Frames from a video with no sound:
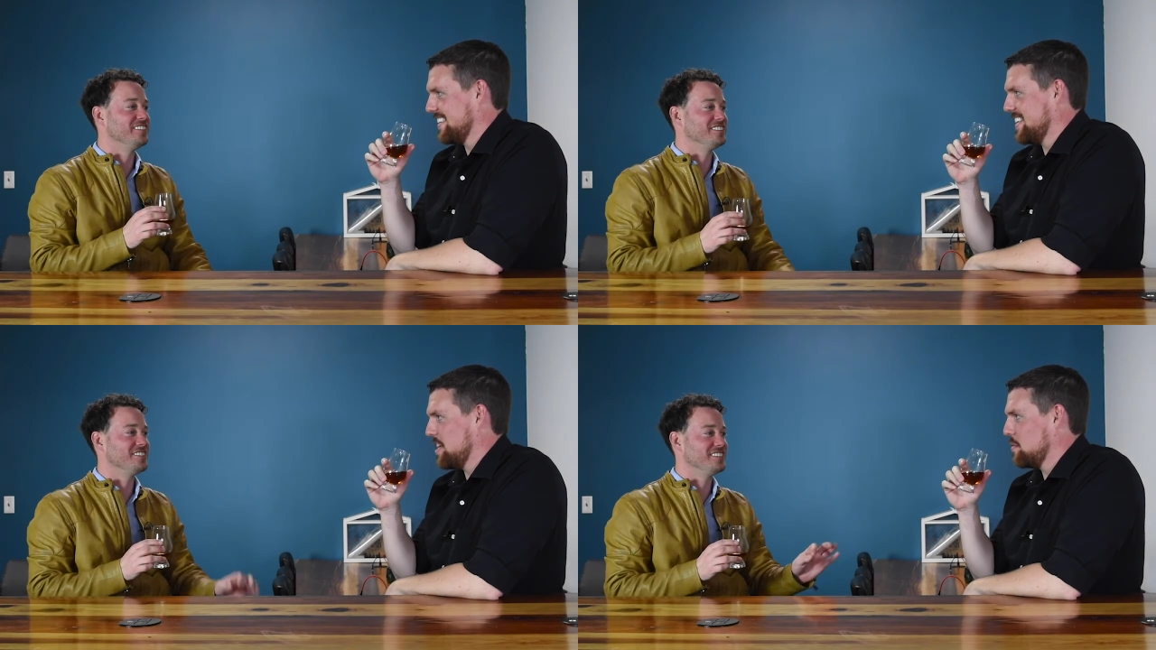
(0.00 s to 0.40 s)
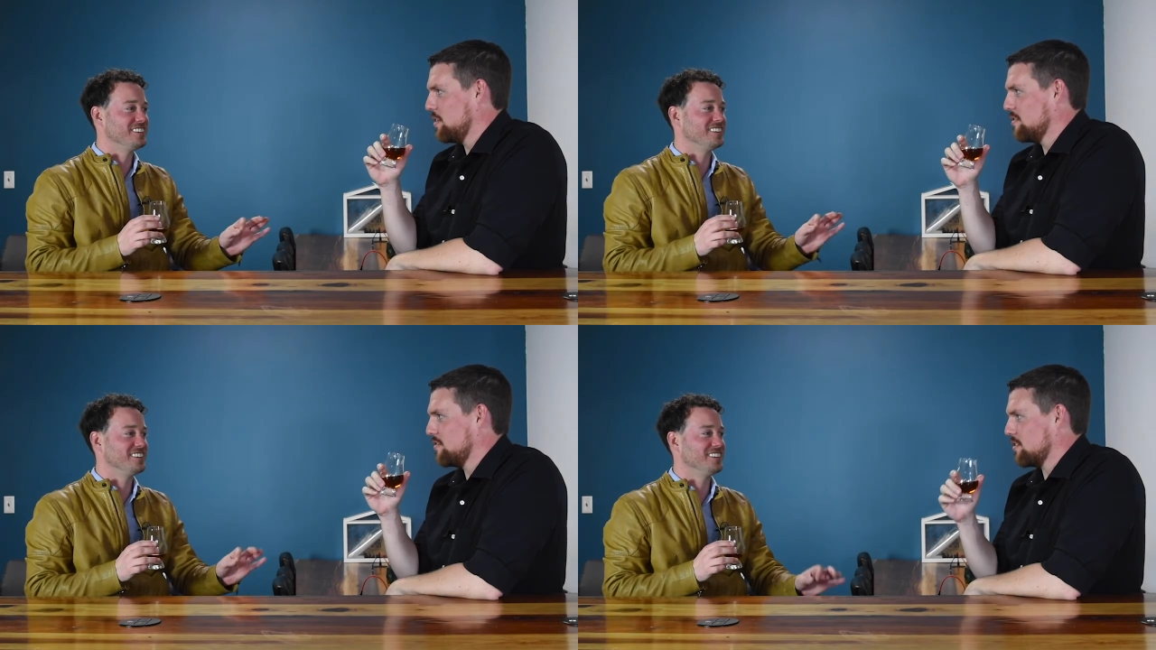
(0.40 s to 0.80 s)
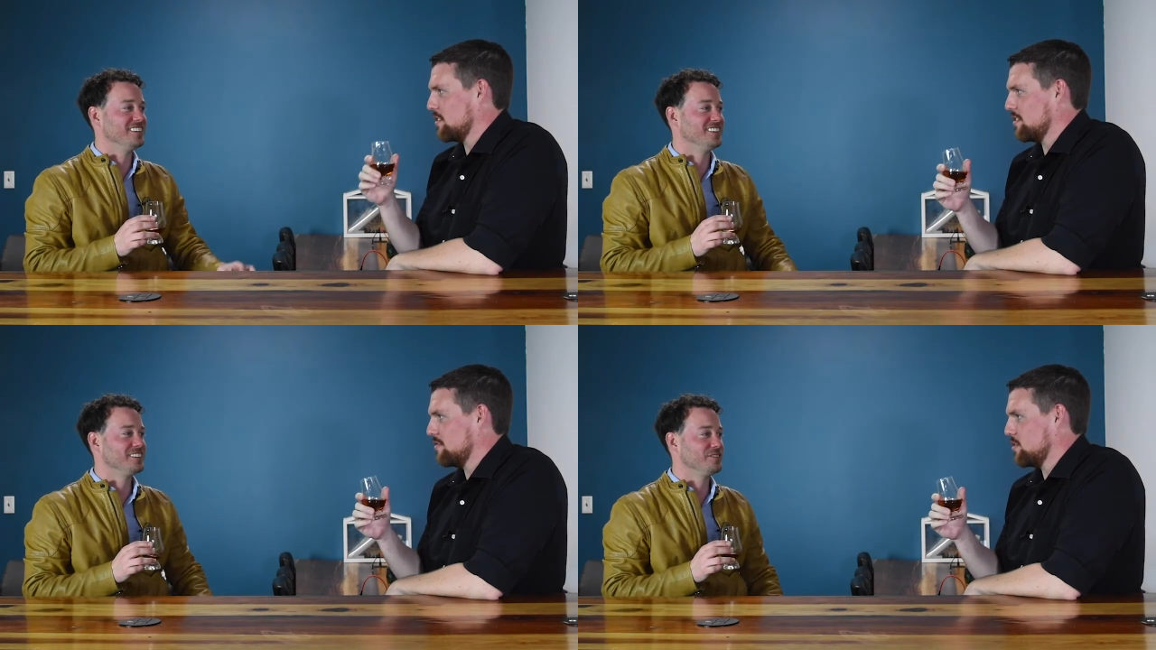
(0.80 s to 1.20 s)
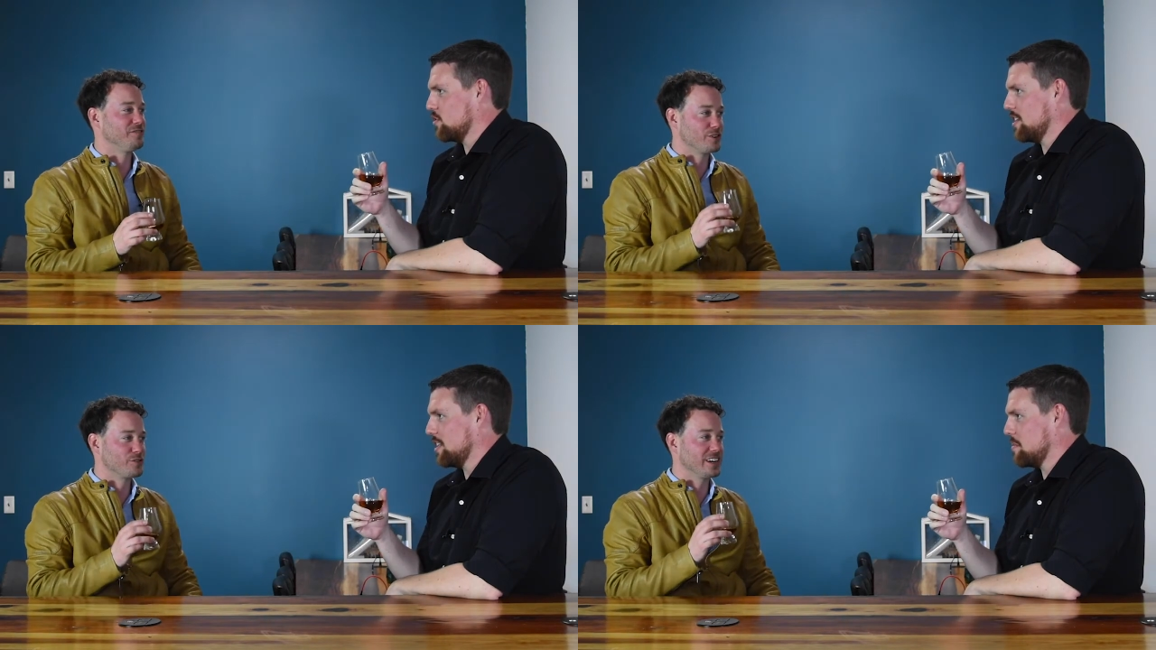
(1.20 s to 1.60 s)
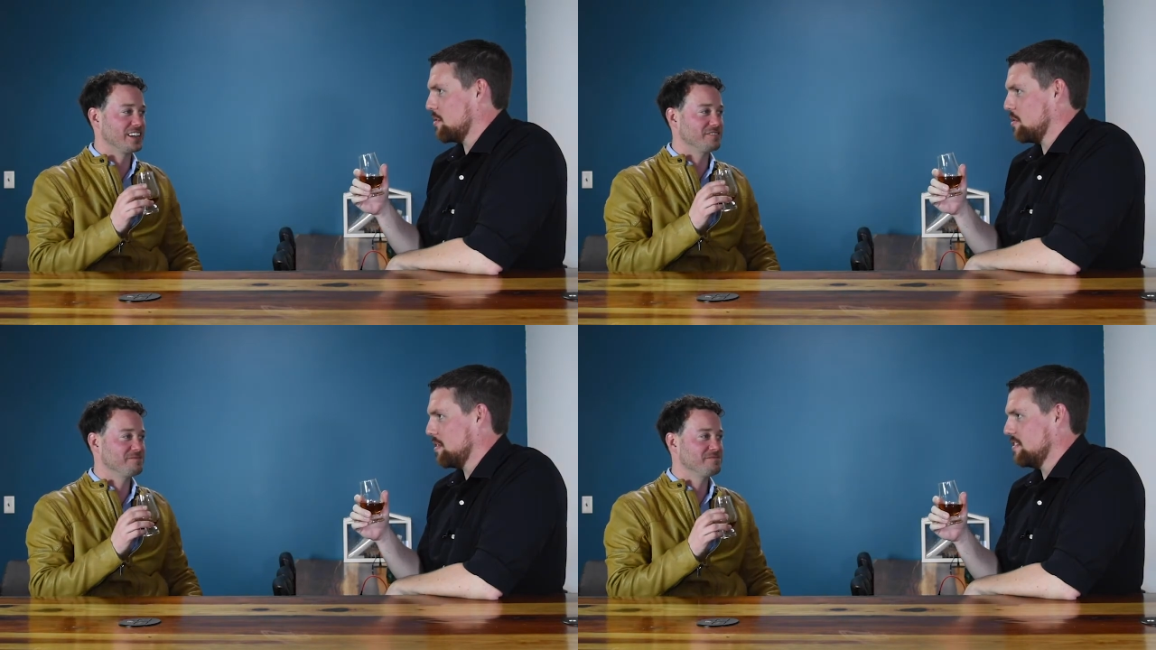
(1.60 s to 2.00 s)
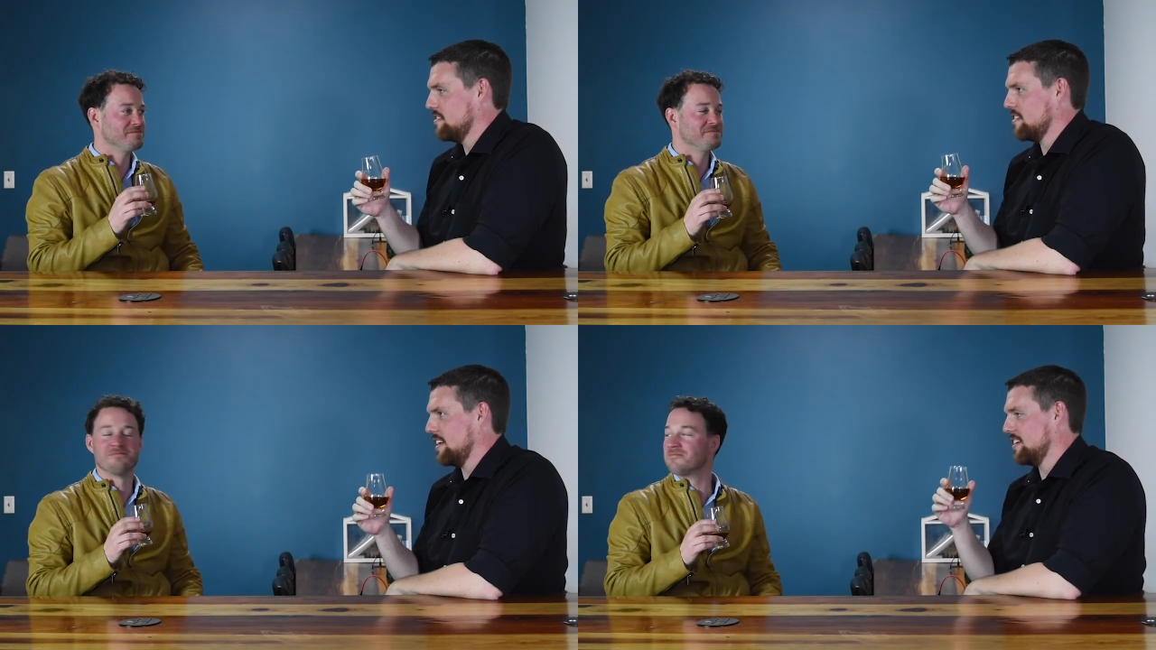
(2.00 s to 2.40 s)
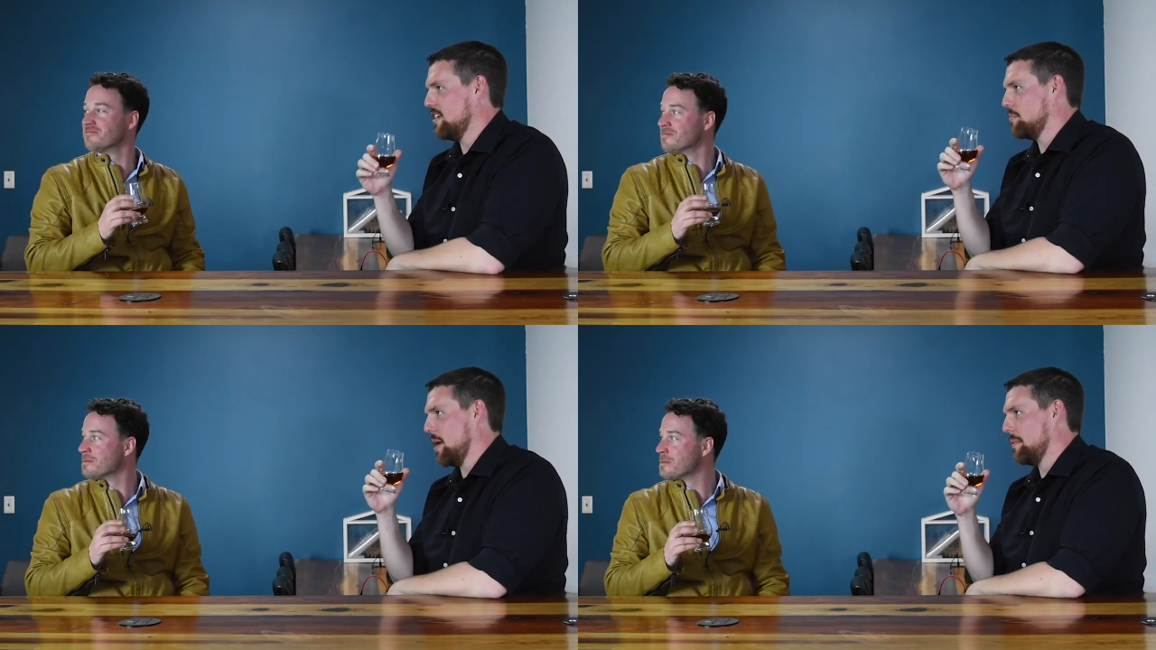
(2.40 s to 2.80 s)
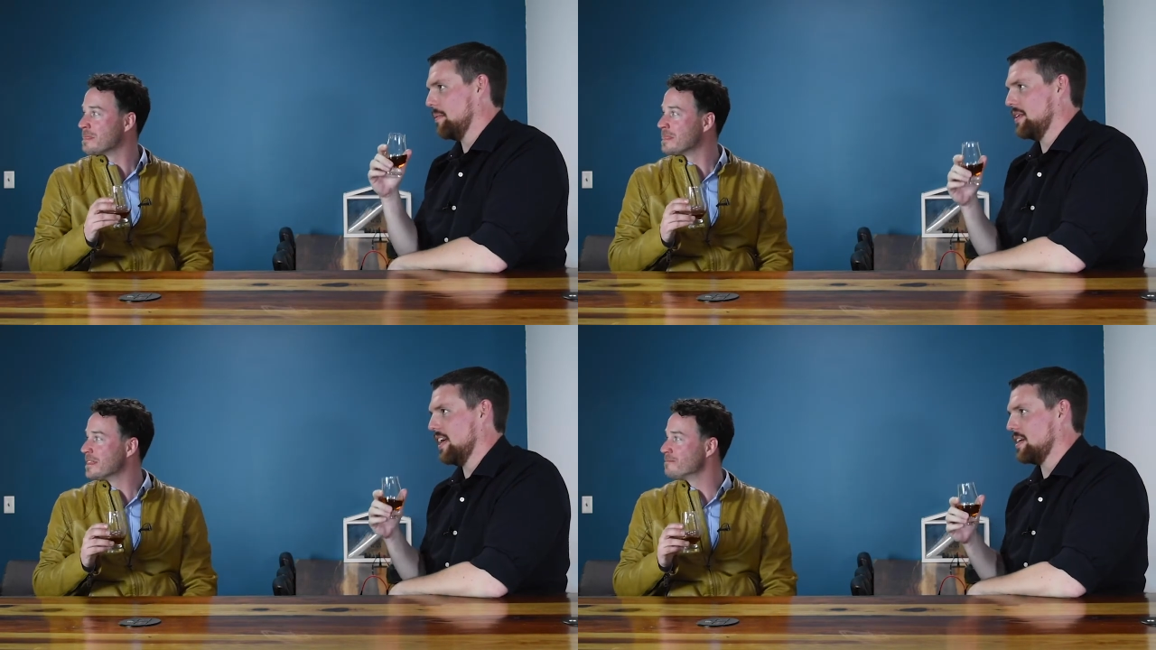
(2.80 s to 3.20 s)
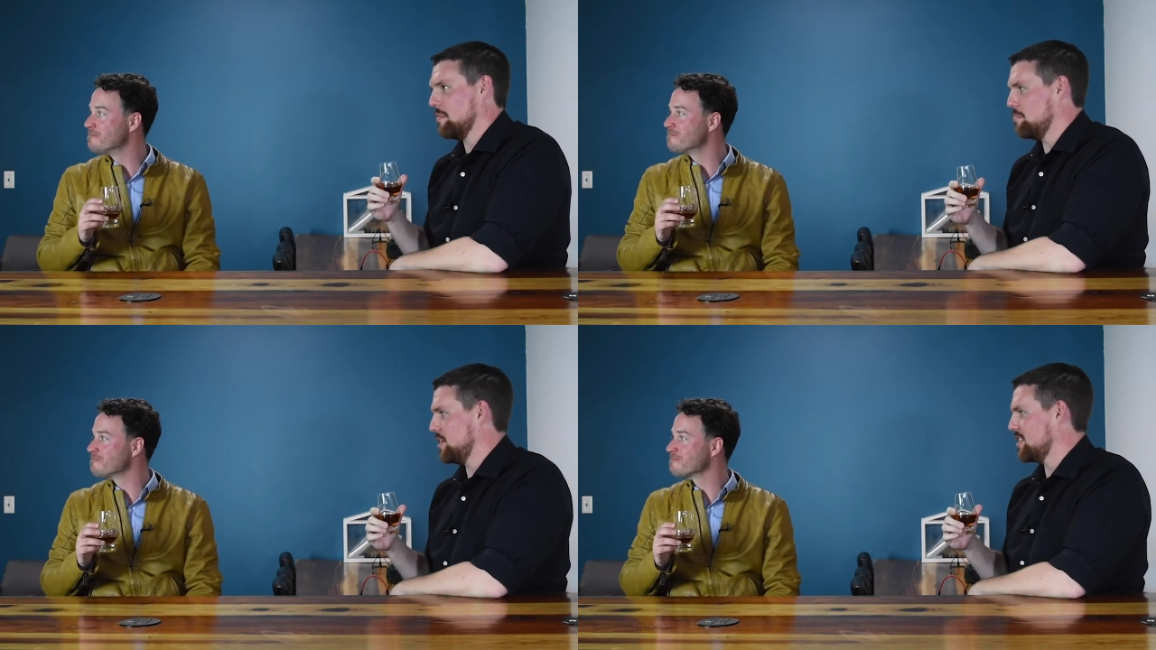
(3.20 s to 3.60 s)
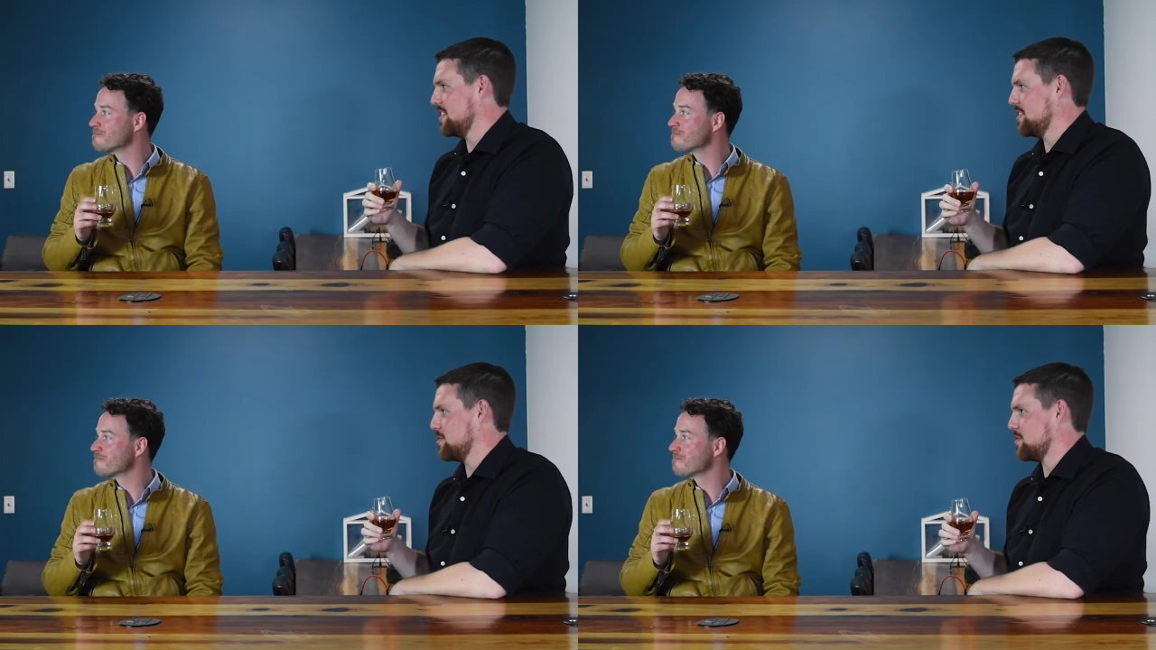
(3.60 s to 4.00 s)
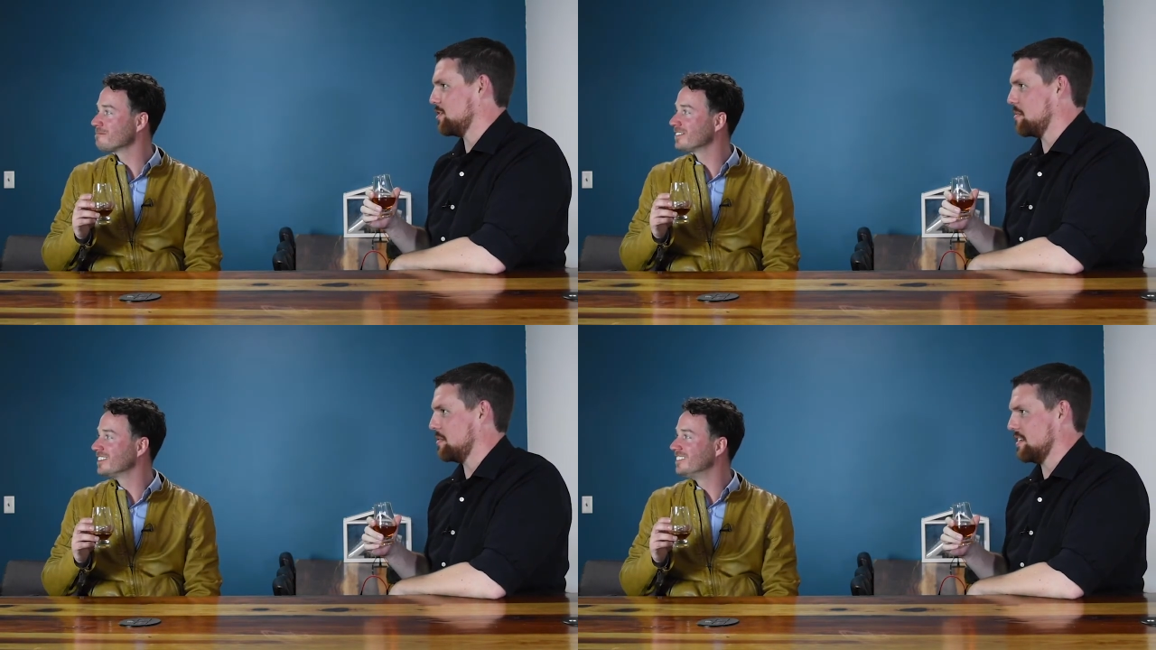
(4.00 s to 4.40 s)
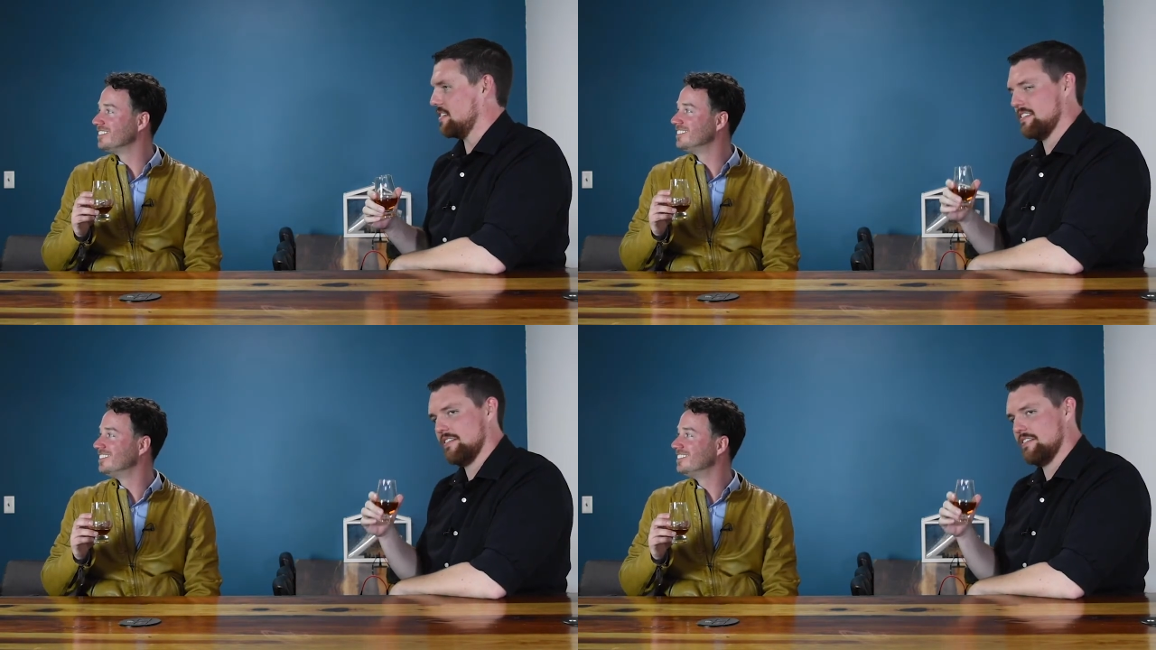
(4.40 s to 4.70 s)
Speaker 1: The keyword for for drinking, for drinking the bourbon? I don't know. Probably like business or something.